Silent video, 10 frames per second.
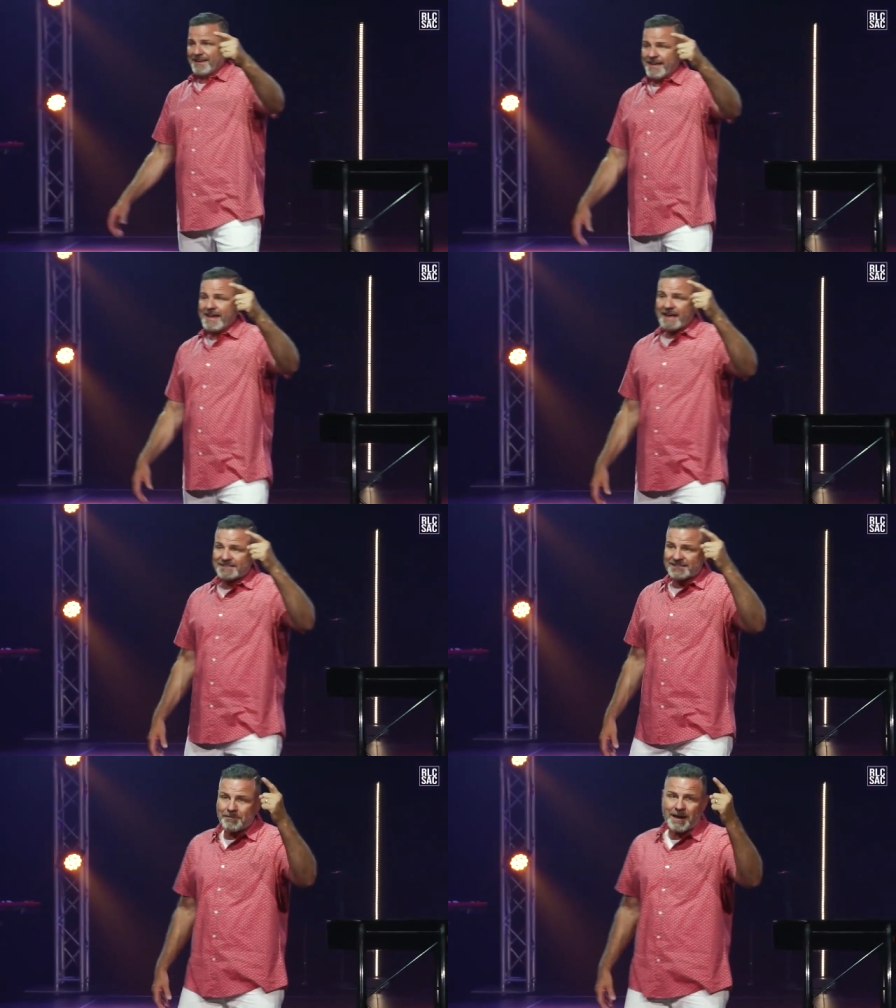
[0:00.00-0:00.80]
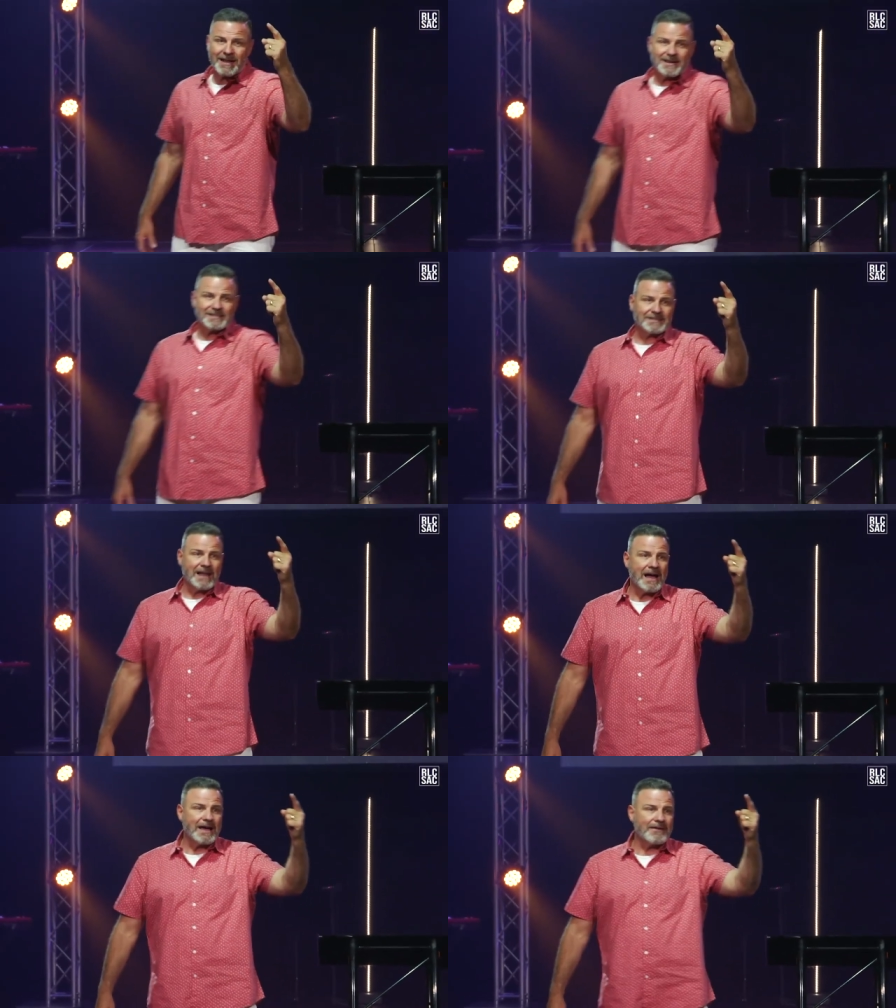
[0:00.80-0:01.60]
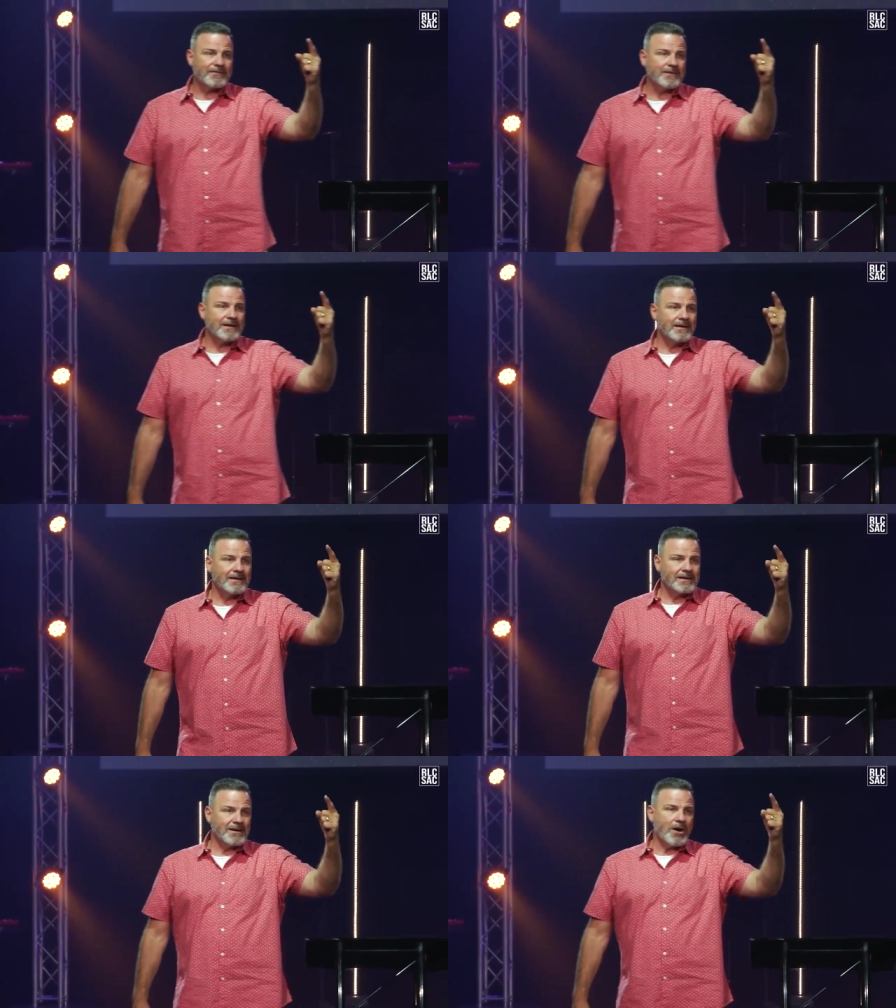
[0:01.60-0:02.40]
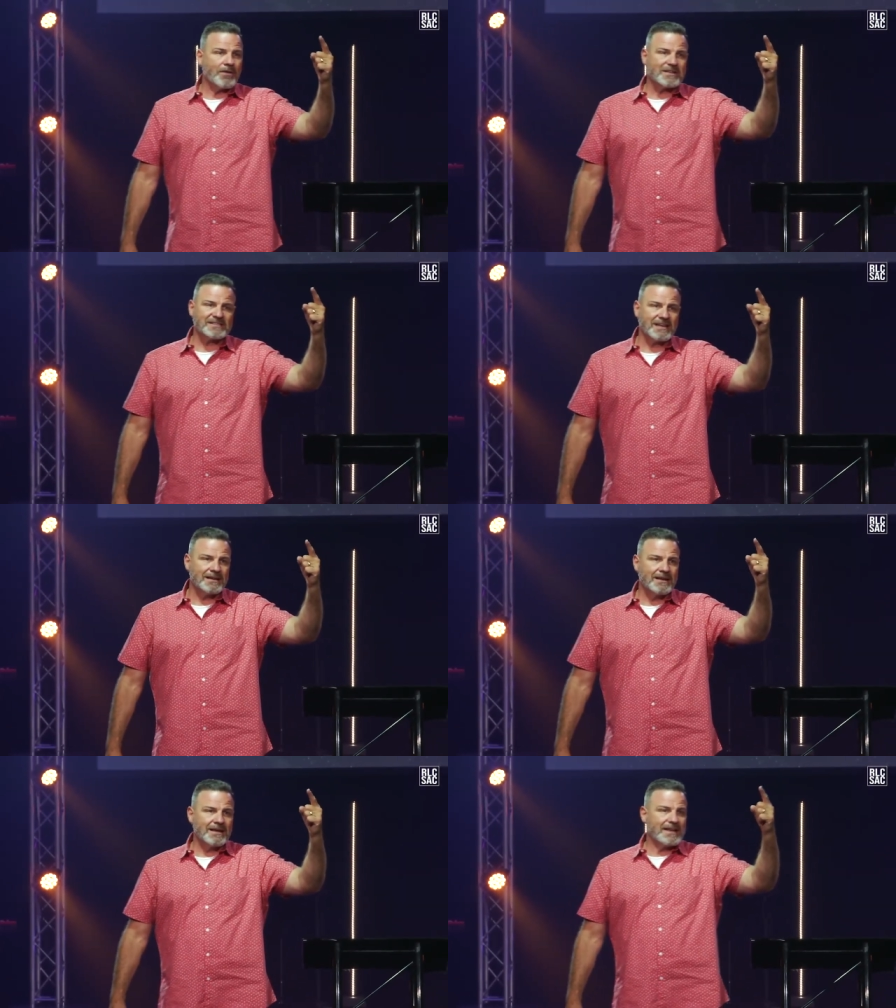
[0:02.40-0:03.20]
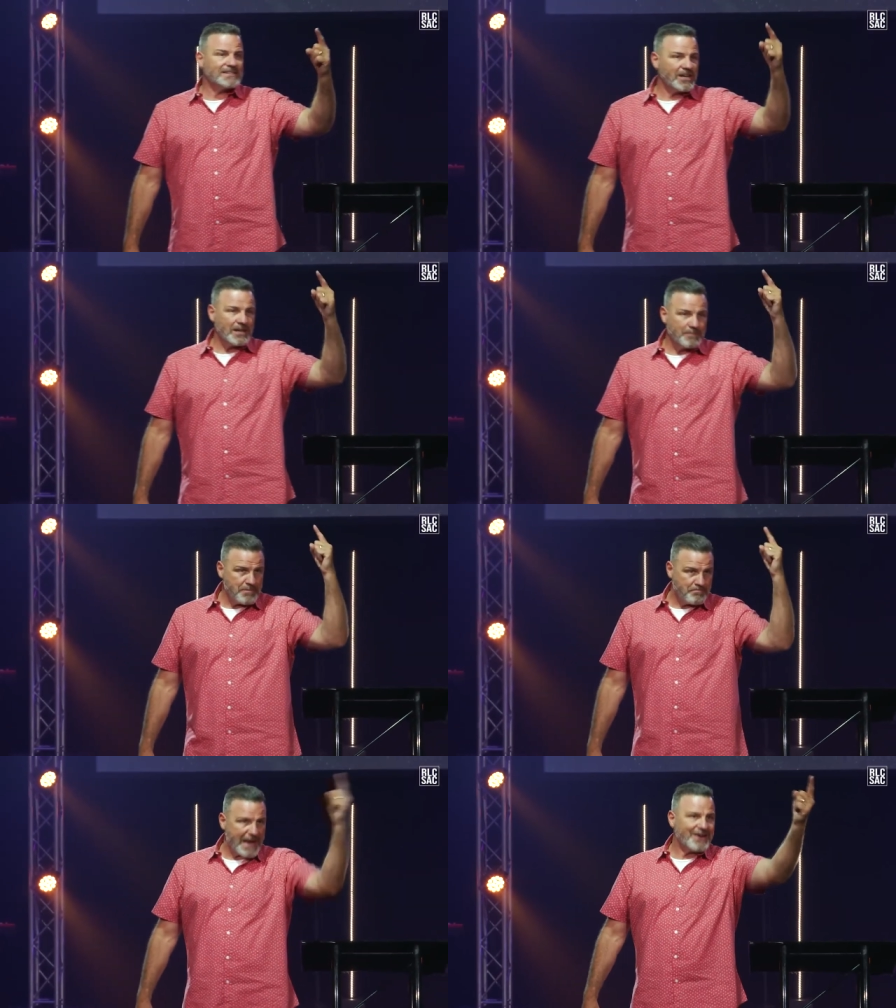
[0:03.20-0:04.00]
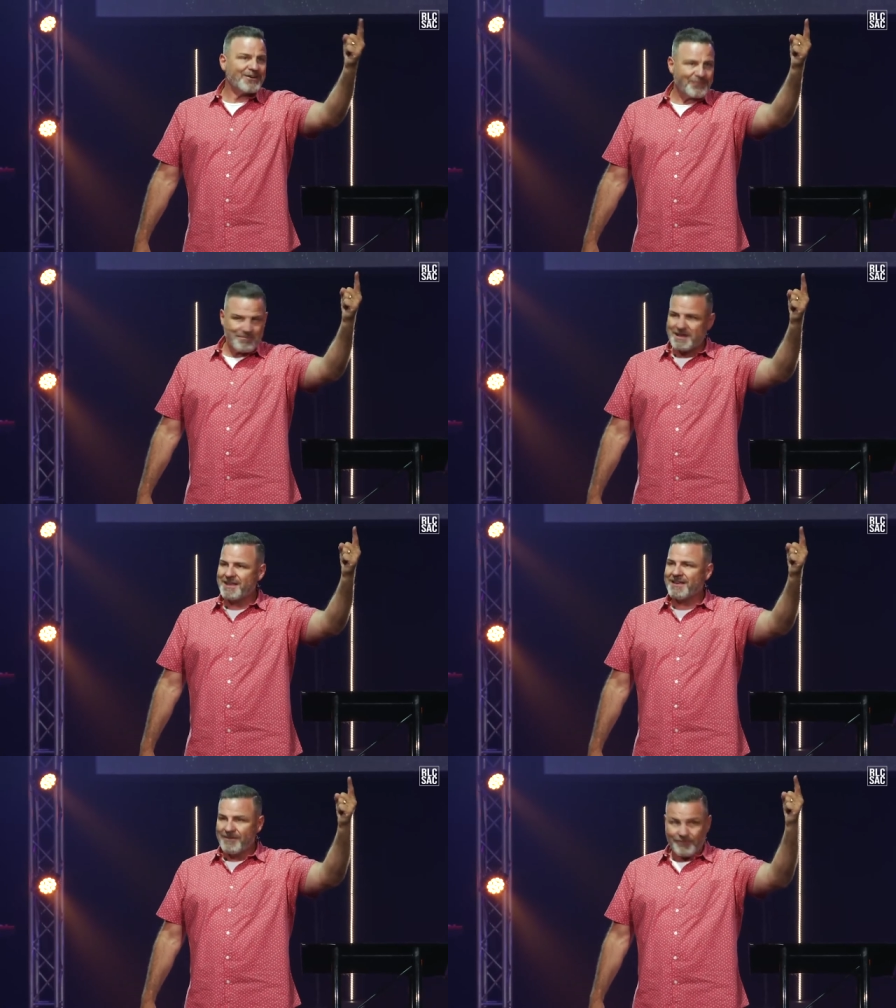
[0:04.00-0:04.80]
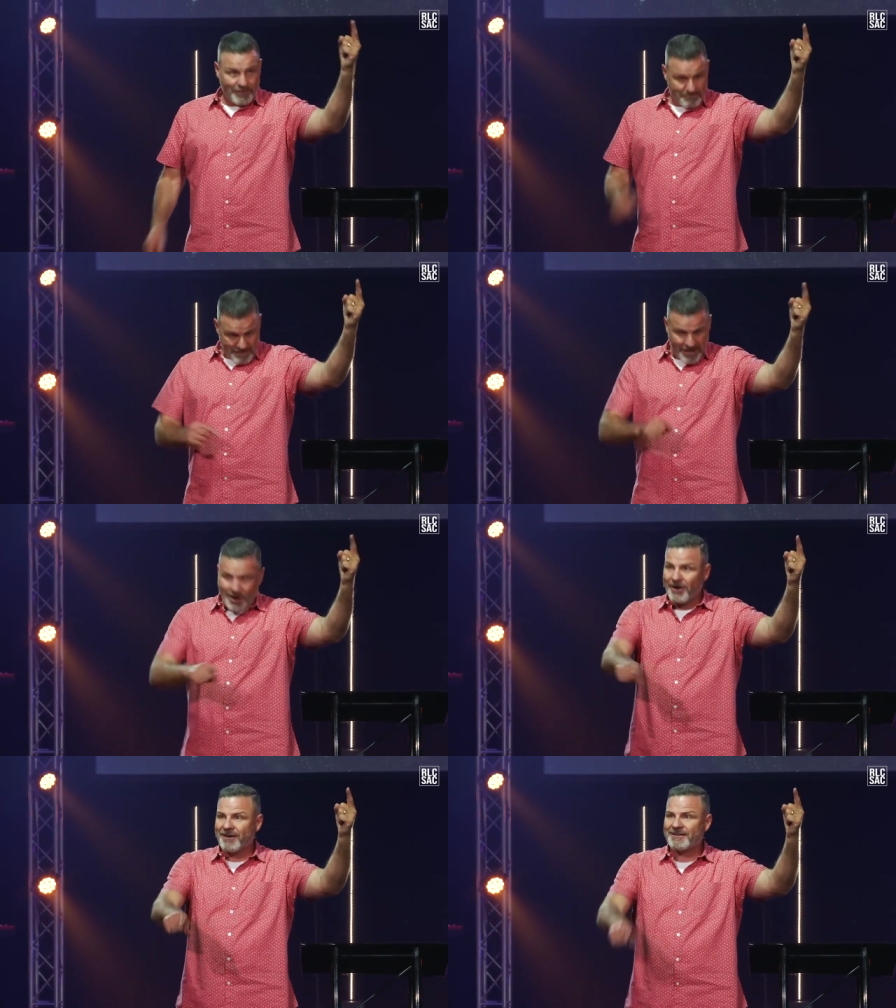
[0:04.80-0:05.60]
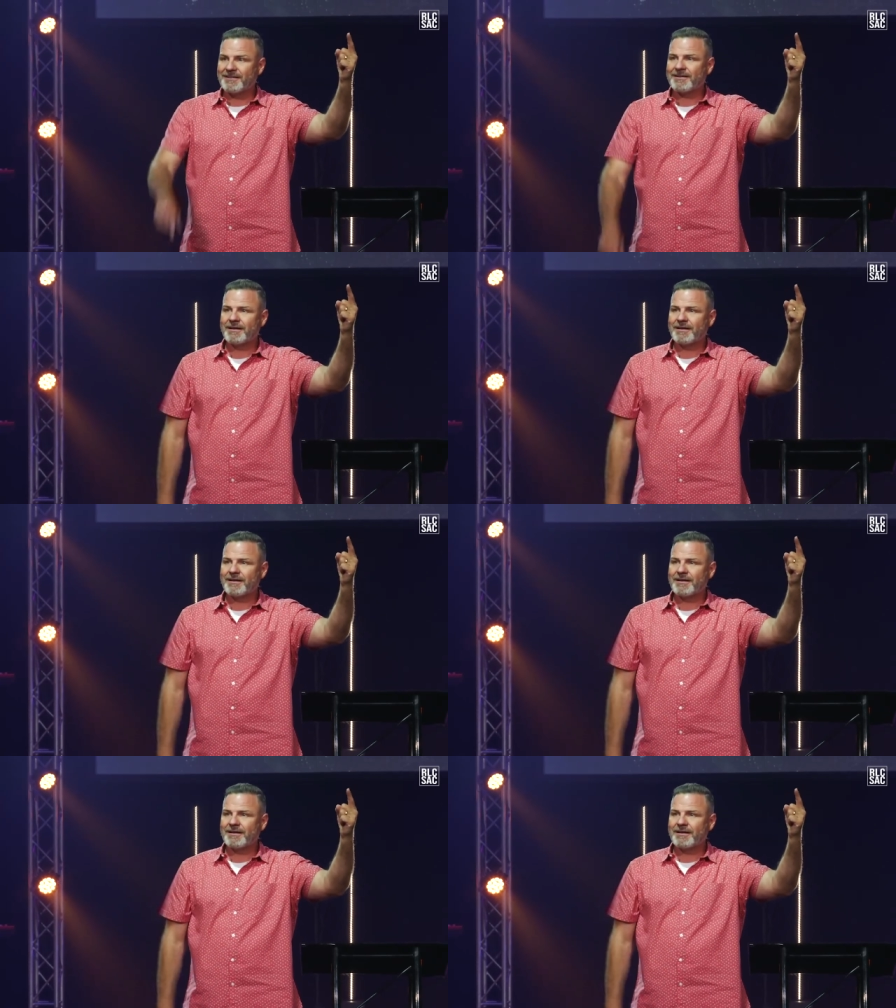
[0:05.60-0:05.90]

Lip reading: he had somebody in his life, come on, that said, it's gonna be better for me from me on.